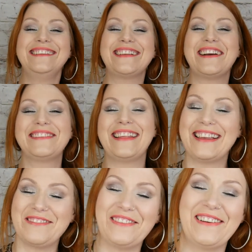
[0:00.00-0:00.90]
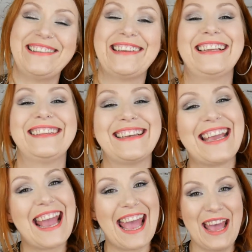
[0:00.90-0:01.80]
So thank you for watching.
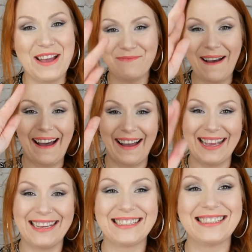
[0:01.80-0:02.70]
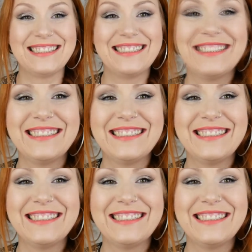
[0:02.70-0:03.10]
Take care. Bye.